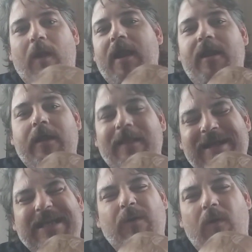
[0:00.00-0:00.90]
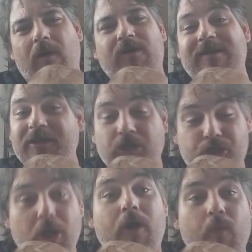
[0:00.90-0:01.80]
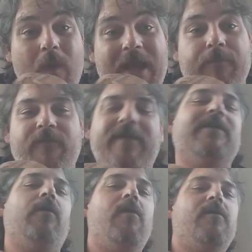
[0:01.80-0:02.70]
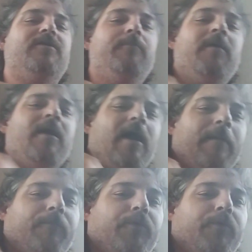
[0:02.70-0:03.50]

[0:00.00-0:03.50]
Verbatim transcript: rating. That's how awesome. That's a John Wayne movie. That's how awesome and